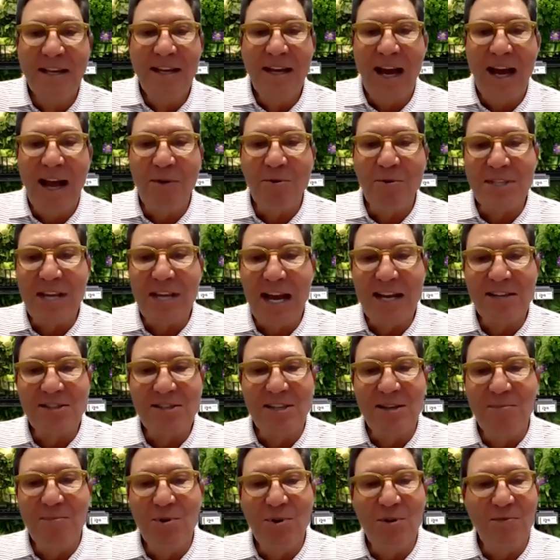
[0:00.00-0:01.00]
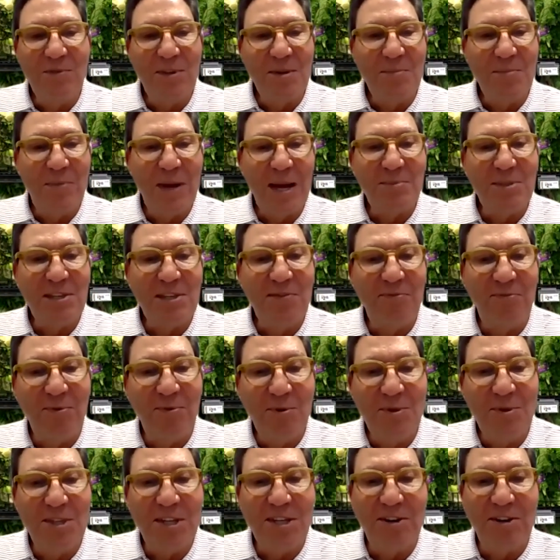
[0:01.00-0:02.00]
I was asked to move to Pepsi
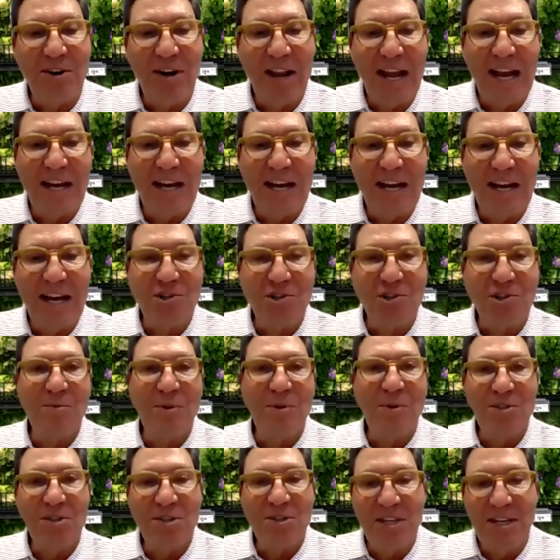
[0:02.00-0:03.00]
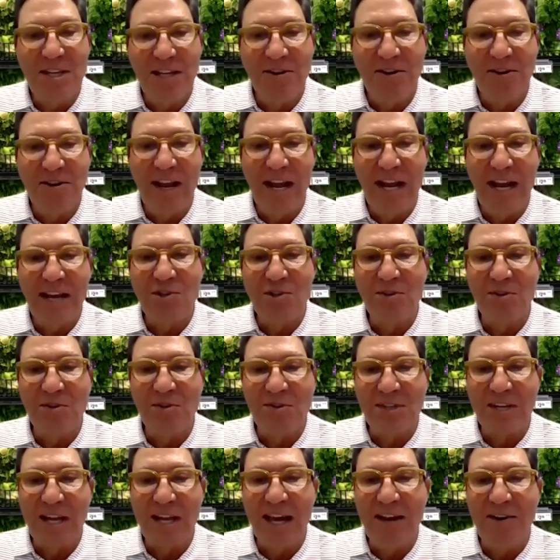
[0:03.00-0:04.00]
Foods International, which is the international
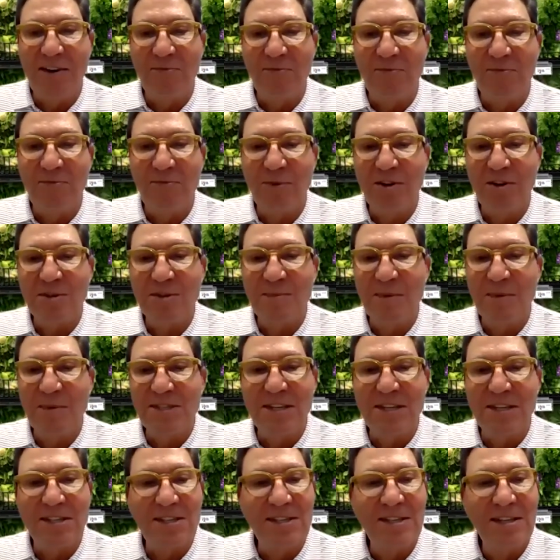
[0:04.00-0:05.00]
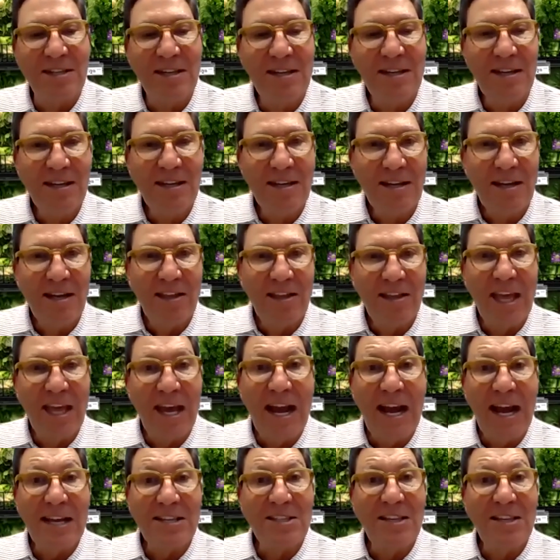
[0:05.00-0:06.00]
side of Frito's business. They
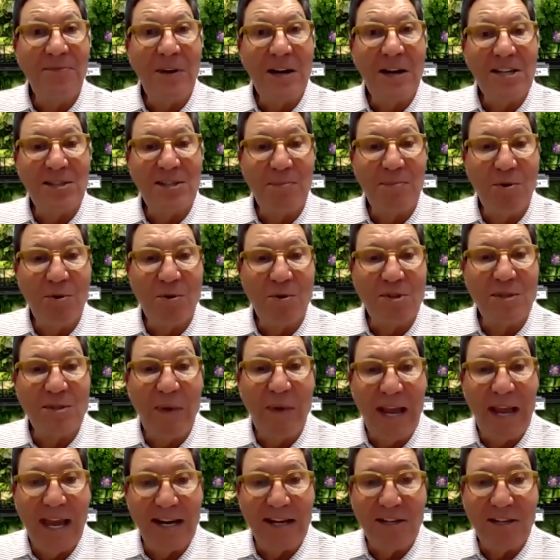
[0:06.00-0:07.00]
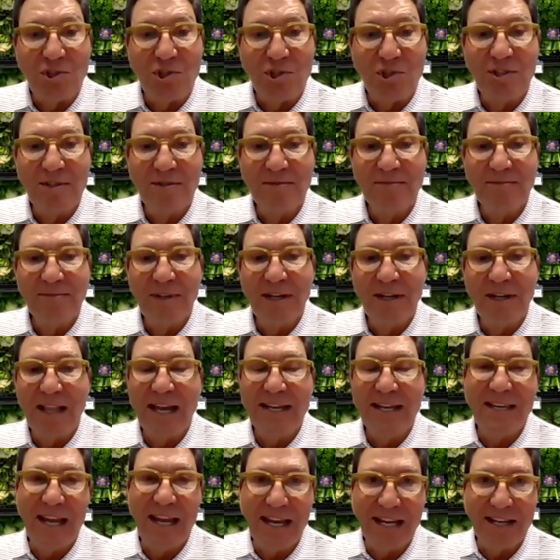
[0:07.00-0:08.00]
asked if I spoke Spanish. Well,
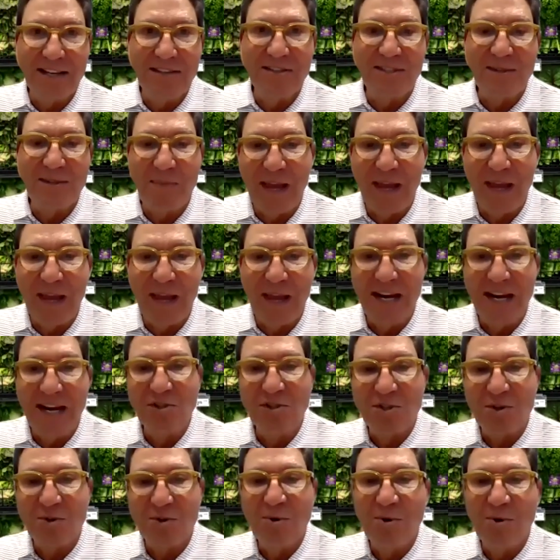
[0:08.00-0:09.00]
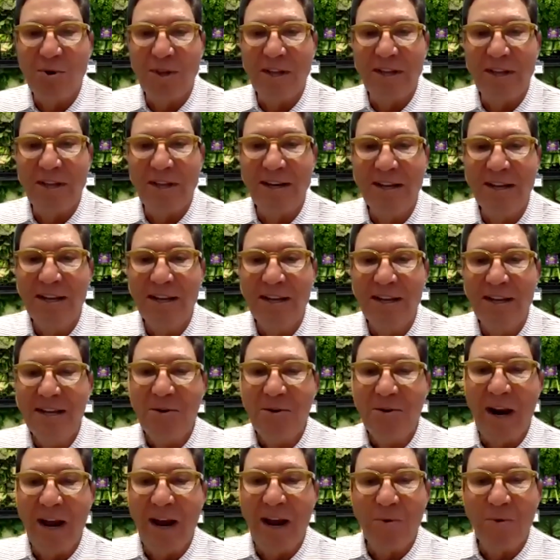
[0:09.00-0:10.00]
I'd taken Spanish in school, and
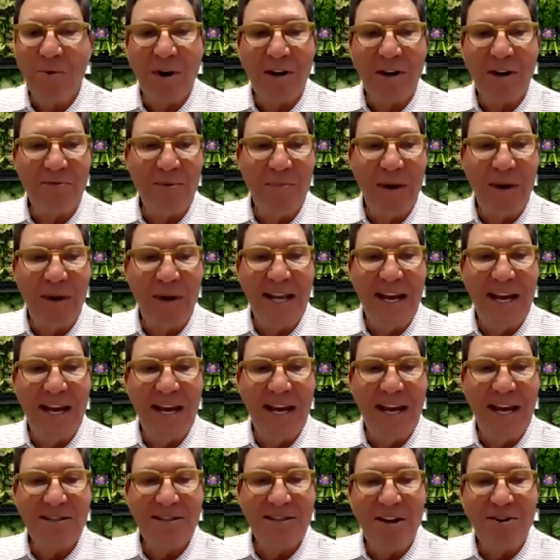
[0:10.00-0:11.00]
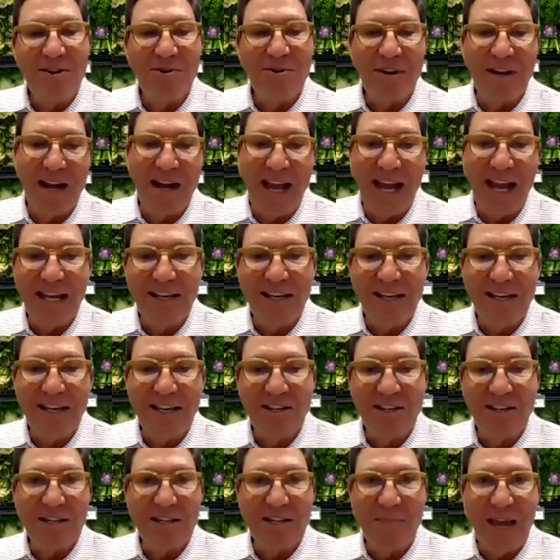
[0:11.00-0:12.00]
when I worked for my dad's laundry, I had to
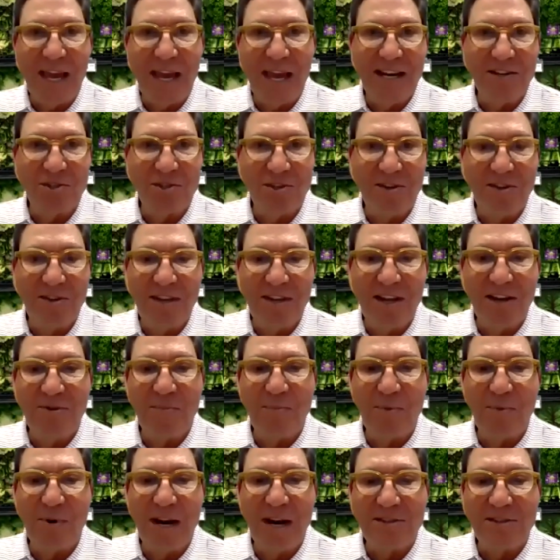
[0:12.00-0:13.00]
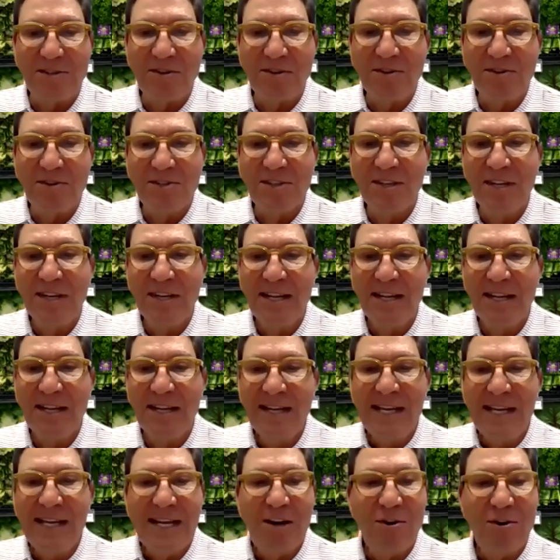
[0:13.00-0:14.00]
speak Spanish to the other pressers.
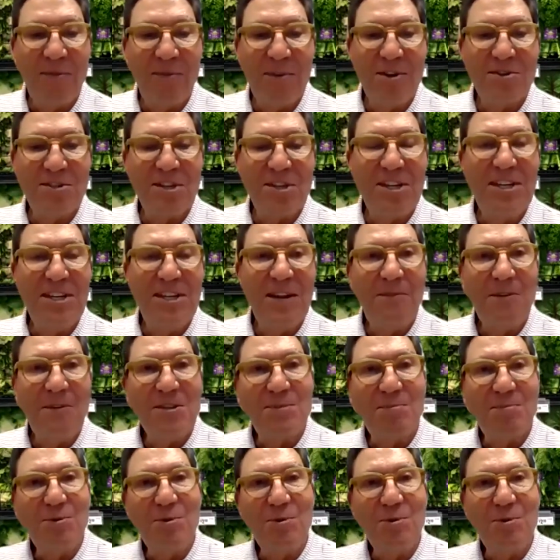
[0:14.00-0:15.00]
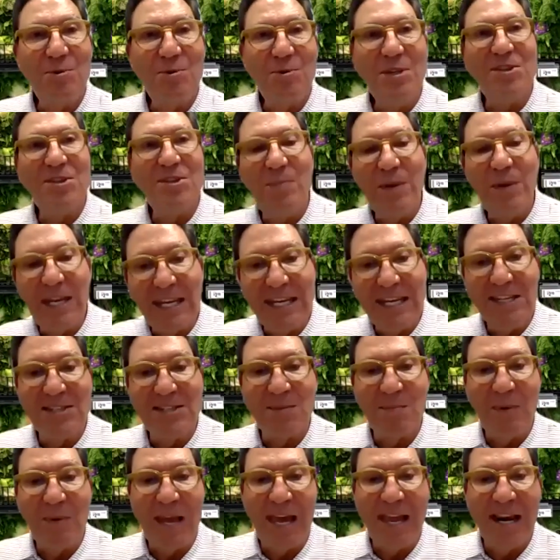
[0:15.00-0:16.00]
However, there's a difference between speaking
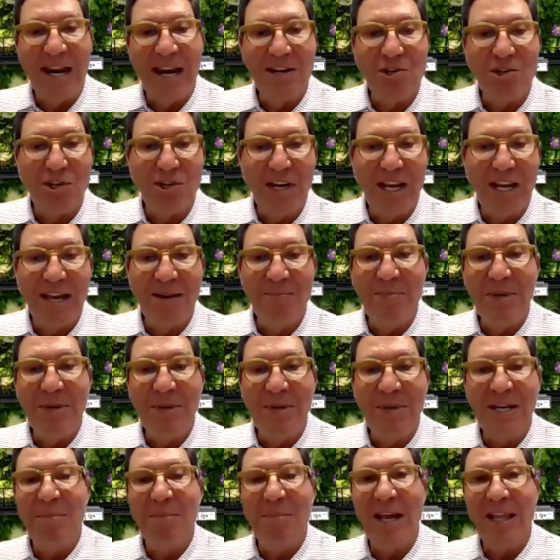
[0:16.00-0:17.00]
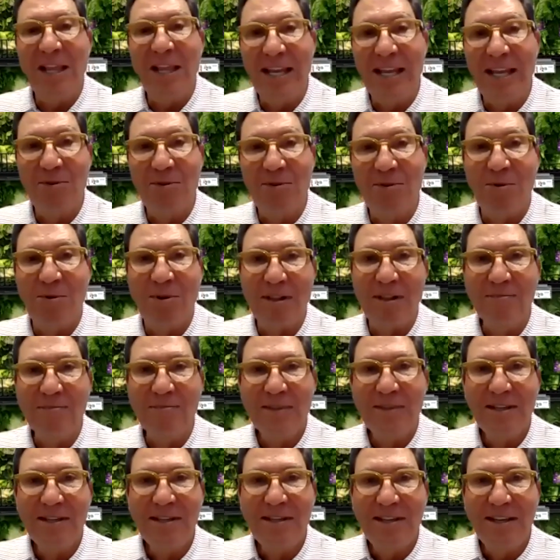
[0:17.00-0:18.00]
Spanish and being bilingual,
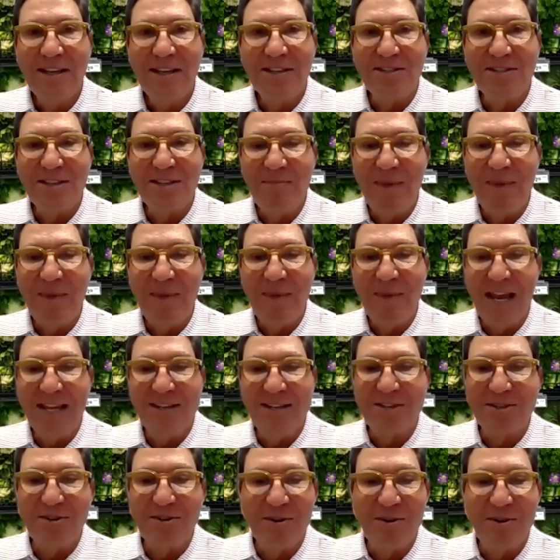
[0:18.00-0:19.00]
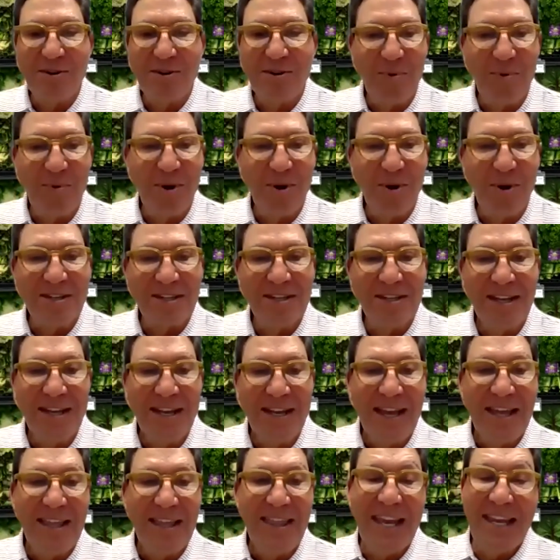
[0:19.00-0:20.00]
and semantics are important.
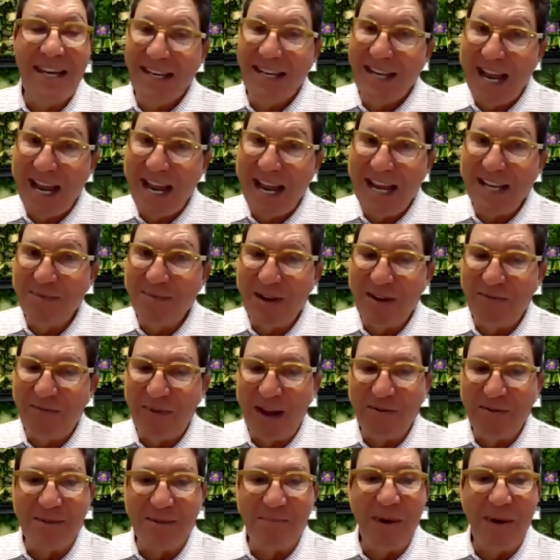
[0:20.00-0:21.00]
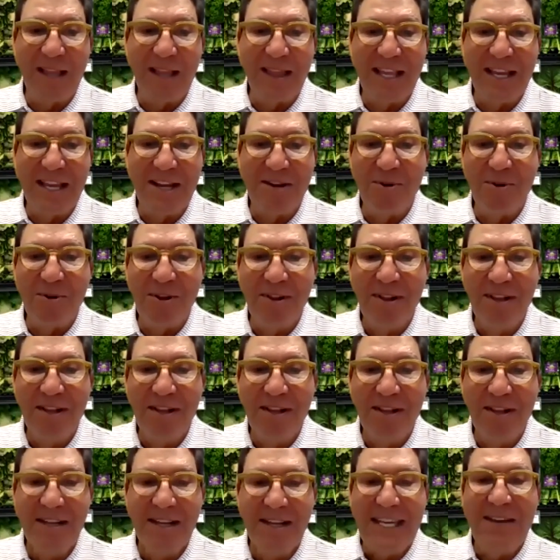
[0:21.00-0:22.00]
They didn't ask me if I was bilingual,
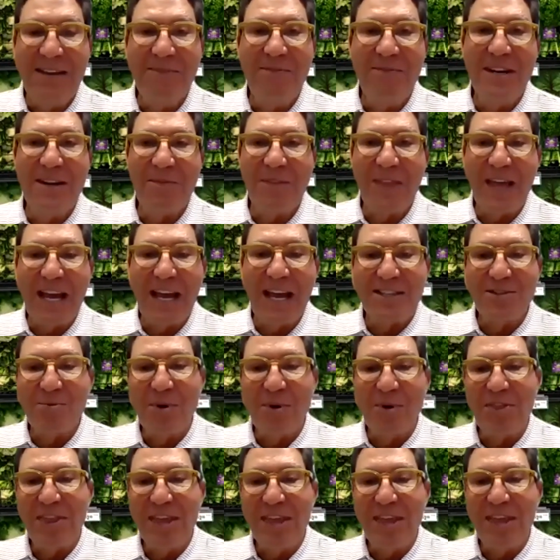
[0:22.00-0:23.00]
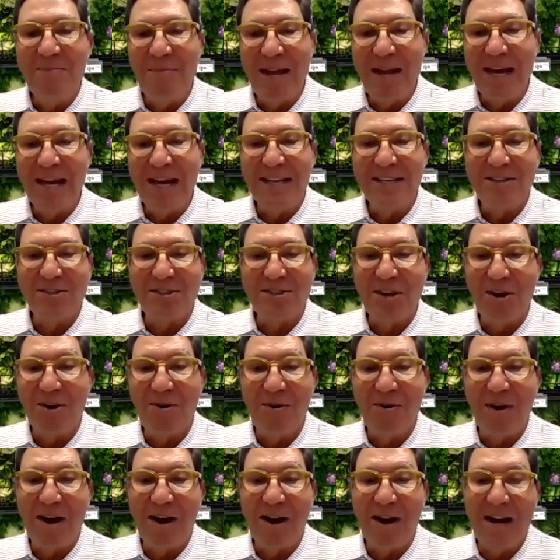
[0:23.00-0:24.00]
even if that's what they meant.
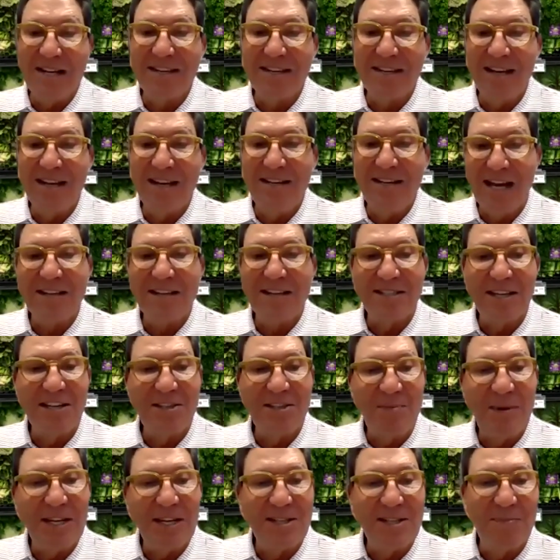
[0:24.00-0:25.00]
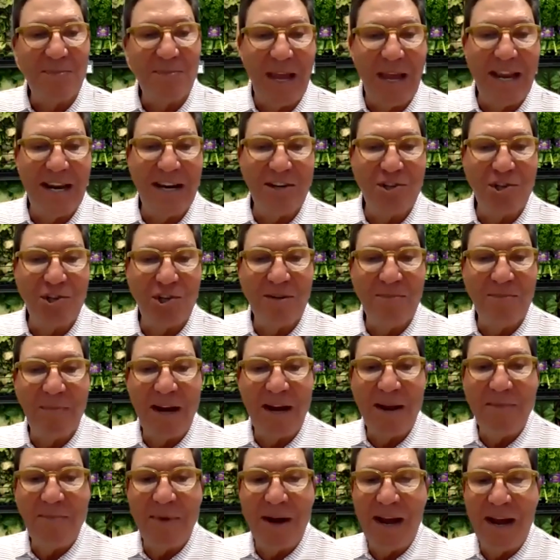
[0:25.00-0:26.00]
So I said, yes, I speak Spanish. In
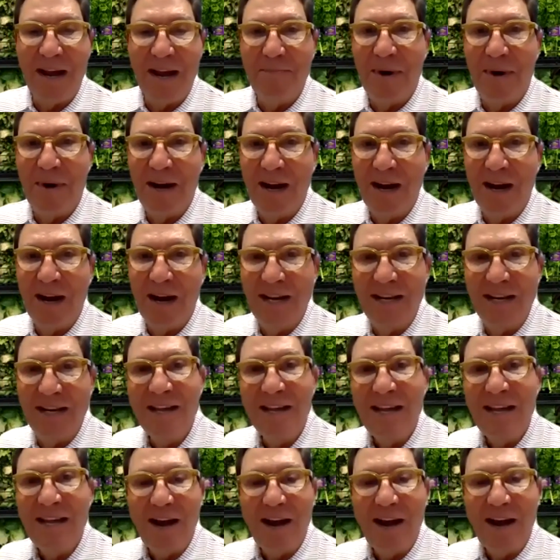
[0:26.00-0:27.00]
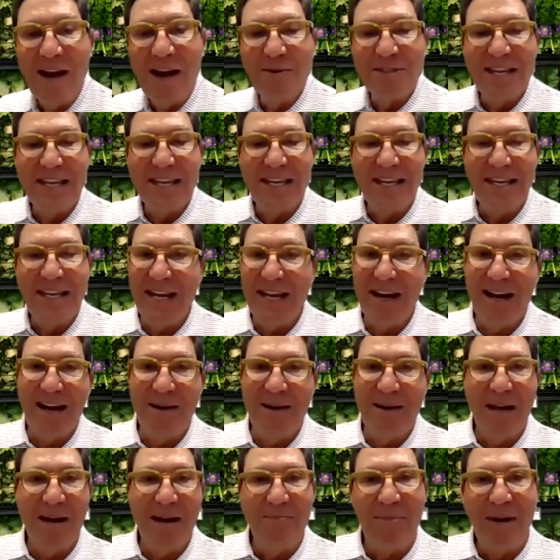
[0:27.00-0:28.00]
my, my mind, I was thinking, yeah,
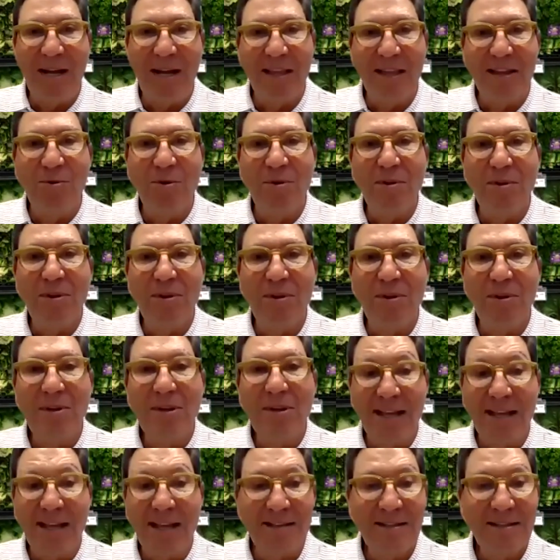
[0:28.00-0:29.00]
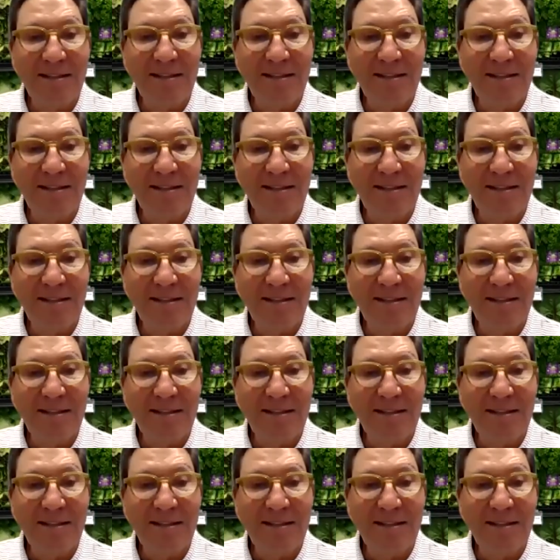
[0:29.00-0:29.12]
I'm not bilingual yet.